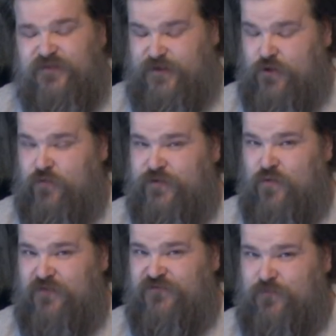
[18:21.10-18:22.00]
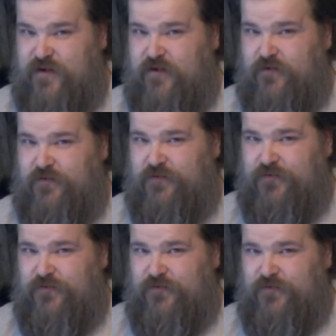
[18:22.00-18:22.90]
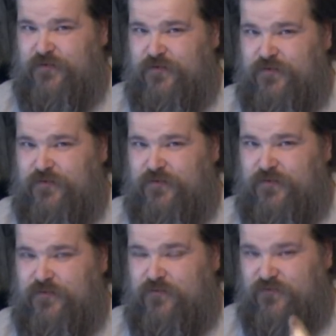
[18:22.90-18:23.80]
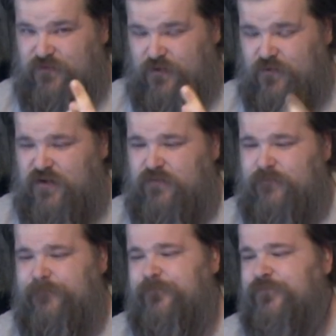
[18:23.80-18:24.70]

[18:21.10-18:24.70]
The only one spared was Loki.